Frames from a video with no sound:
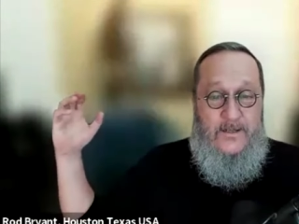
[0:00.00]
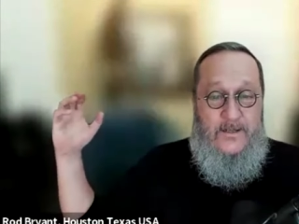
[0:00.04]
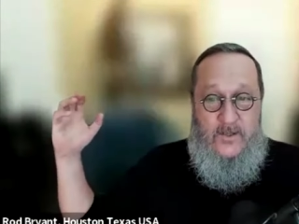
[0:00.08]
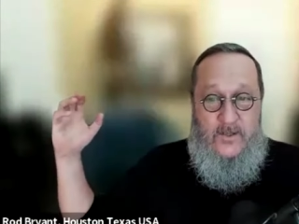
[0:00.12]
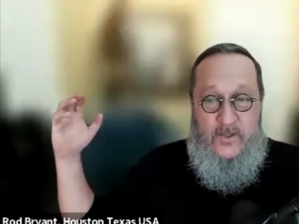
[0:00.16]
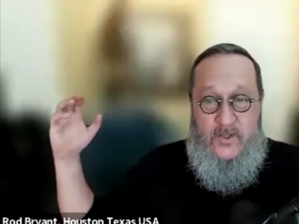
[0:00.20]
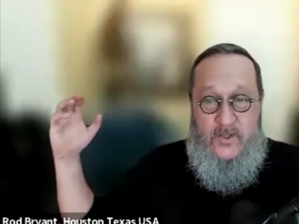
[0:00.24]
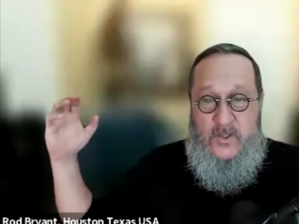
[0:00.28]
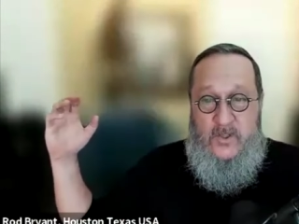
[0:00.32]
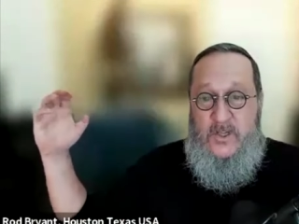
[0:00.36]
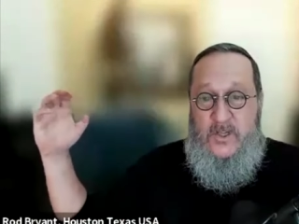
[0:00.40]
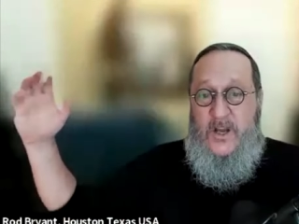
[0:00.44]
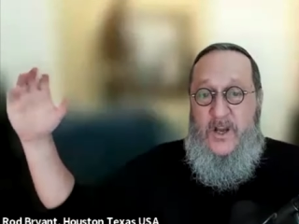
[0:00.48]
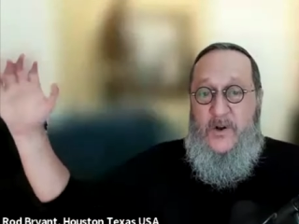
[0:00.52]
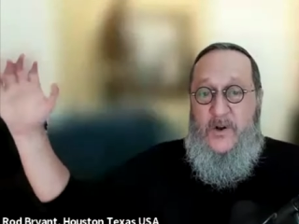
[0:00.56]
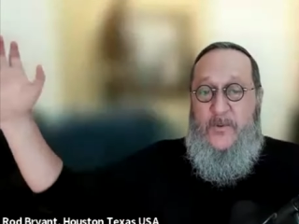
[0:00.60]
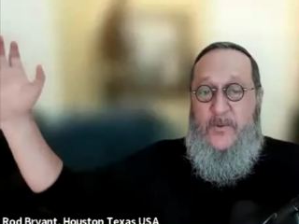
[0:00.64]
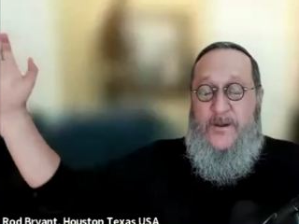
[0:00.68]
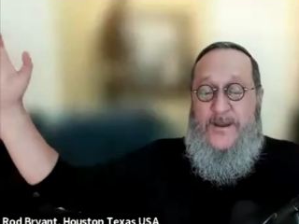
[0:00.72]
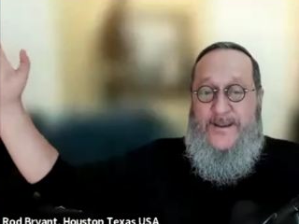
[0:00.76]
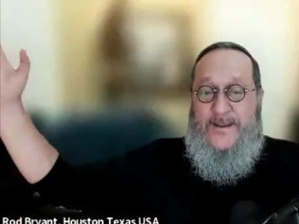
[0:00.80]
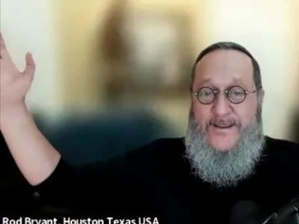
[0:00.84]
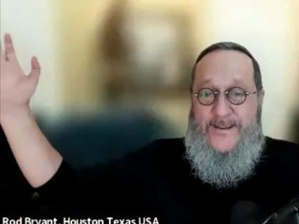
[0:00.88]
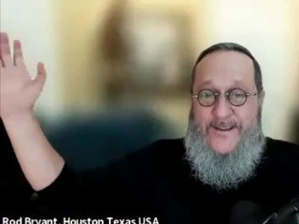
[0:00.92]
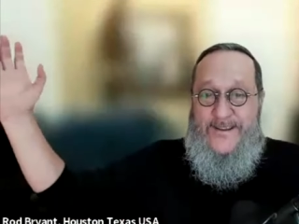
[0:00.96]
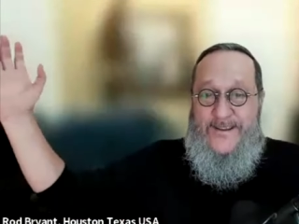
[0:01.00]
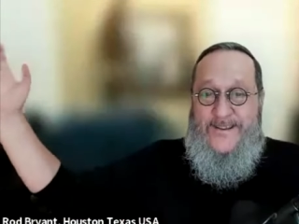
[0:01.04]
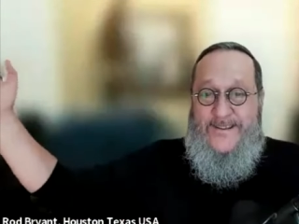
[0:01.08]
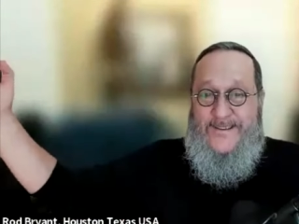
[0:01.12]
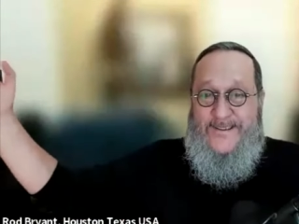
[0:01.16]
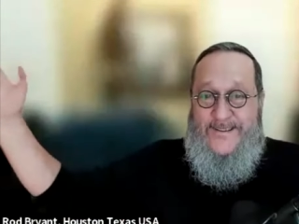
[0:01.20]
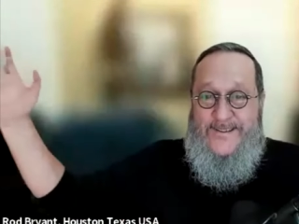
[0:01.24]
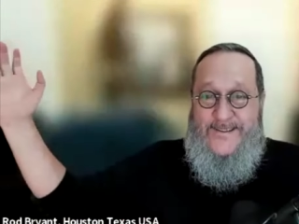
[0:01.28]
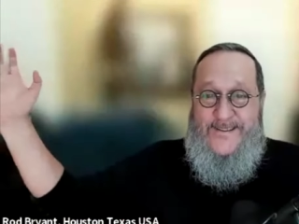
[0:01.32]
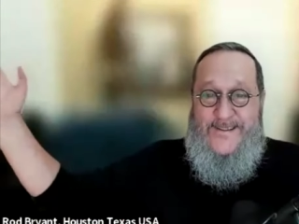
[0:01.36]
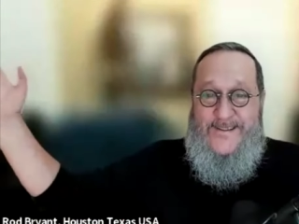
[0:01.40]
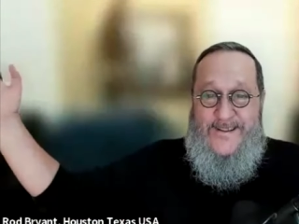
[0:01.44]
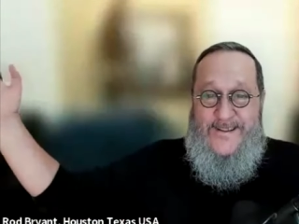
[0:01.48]
cheering
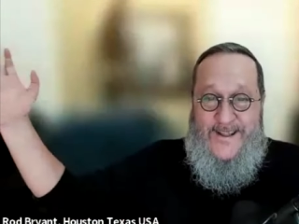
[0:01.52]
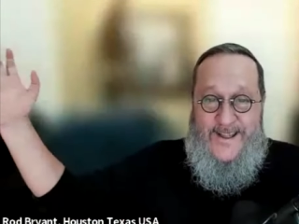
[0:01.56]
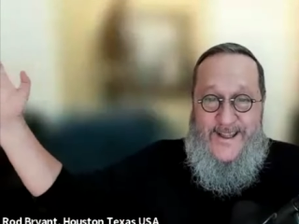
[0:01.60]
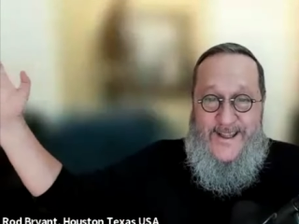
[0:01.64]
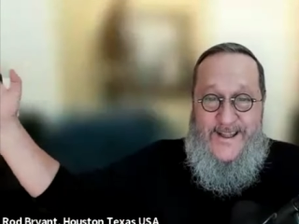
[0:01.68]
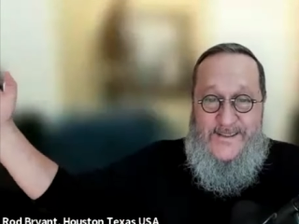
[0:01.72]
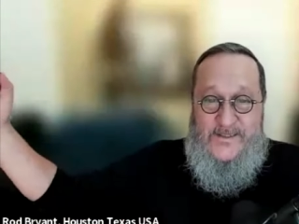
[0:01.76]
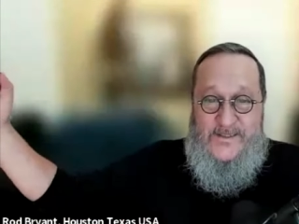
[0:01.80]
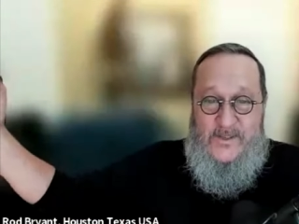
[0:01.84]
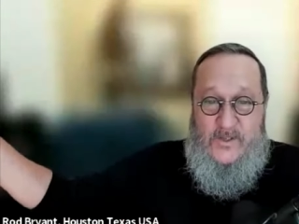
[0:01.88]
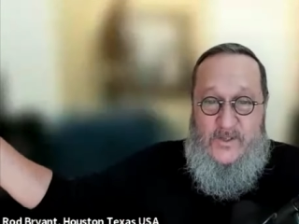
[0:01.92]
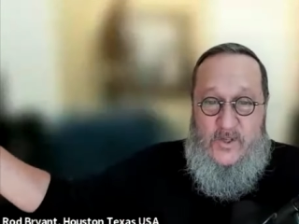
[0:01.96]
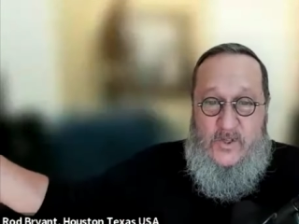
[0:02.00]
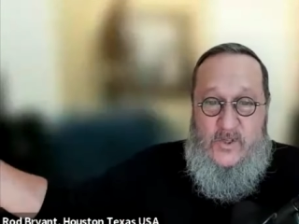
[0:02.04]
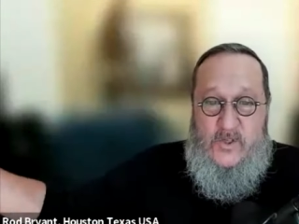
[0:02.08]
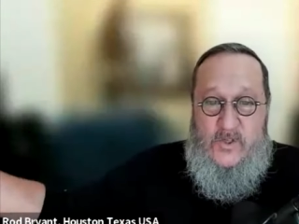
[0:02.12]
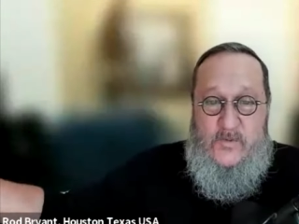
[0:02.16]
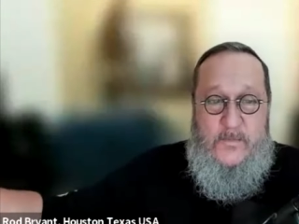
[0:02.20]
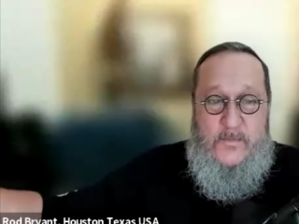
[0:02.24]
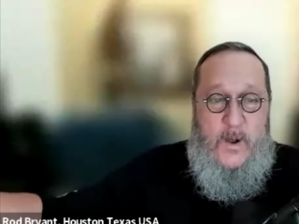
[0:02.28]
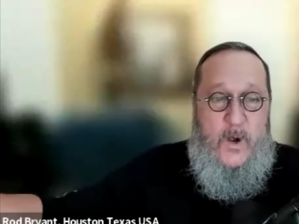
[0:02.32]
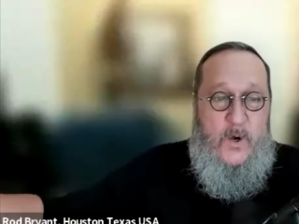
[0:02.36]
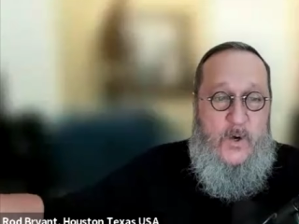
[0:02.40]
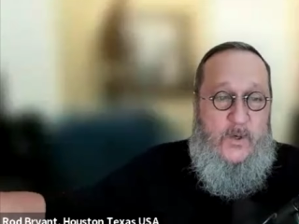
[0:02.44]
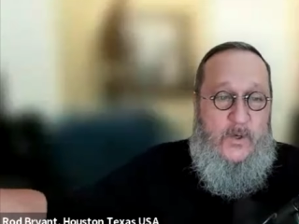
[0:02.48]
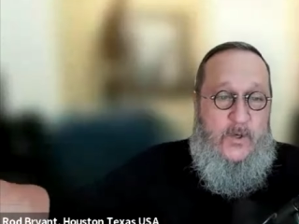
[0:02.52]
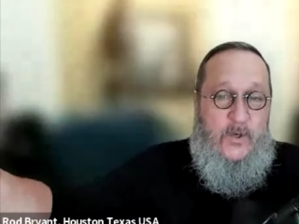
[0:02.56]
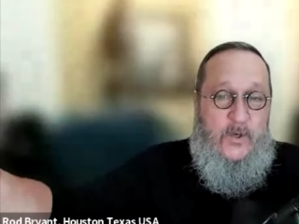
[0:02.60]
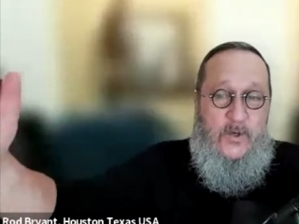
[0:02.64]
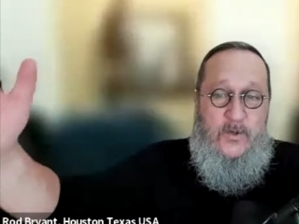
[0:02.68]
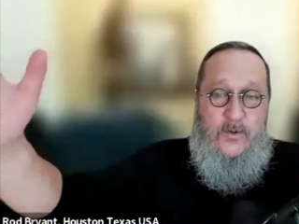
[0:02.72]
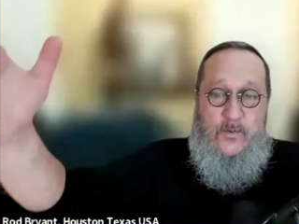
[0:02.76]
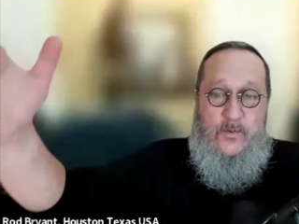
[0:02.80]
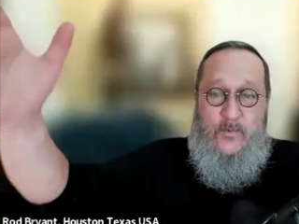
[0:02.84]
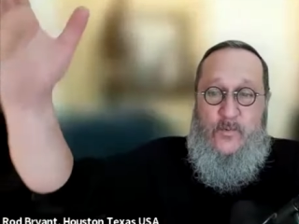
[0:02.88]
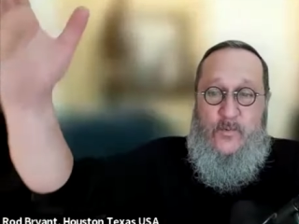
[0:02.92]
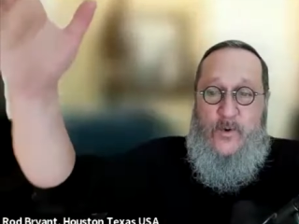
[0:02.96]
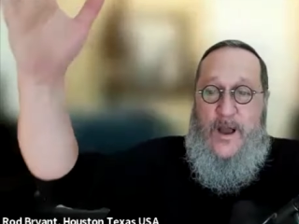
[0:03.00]
as the smoke
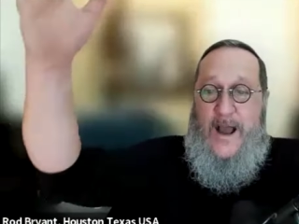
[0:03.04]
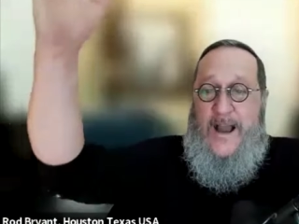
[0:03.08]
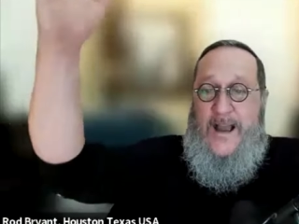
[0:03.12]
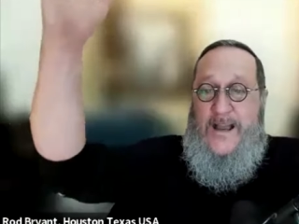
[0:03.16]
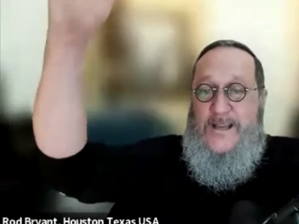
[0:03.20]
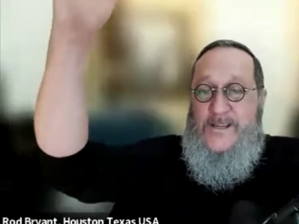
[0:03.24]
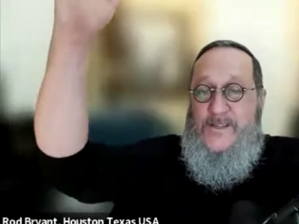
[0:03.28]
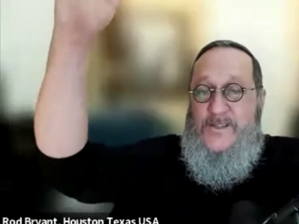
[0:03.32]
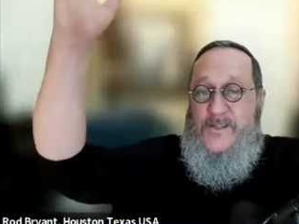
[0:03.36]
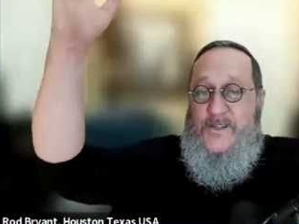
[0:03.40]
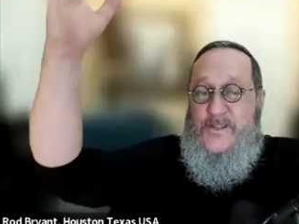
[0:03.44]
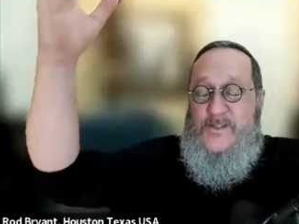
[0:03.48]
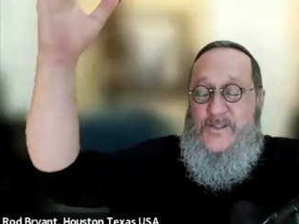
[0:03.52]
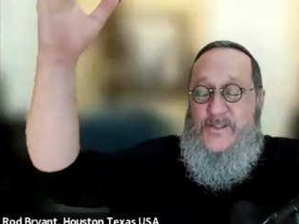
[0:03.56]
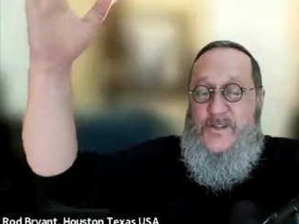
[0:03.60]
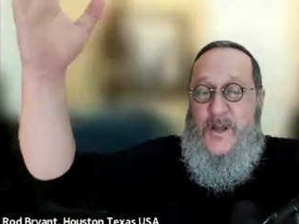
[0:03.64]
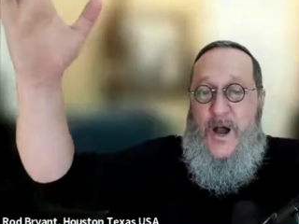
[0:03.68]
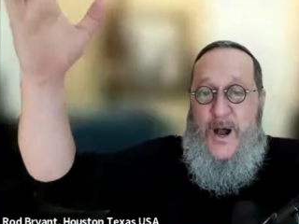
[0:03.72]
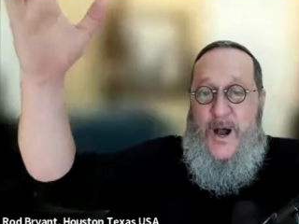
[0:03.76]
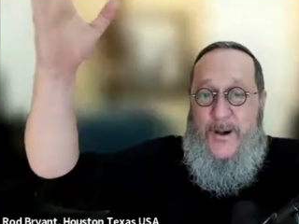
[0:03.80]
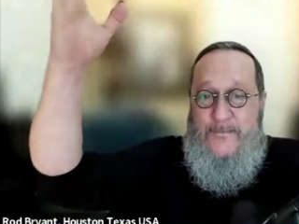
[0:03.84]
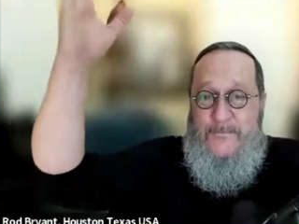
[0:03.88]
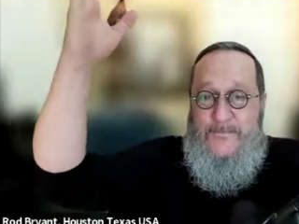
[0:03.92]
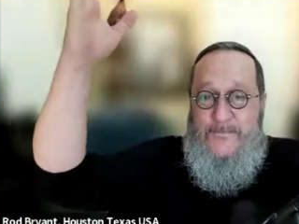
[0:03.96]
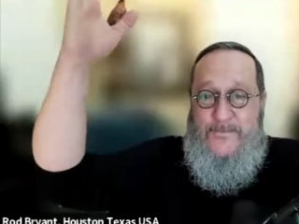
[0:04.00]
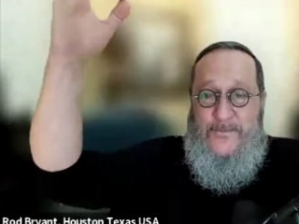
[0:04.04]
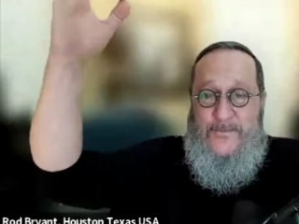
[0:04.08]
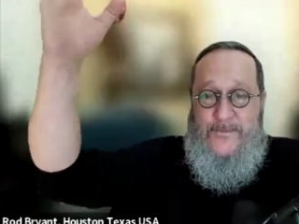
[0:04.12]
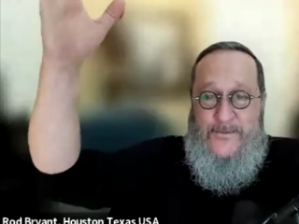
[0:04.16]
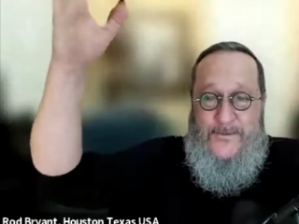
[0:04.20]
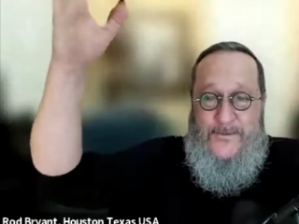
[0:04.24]
rises up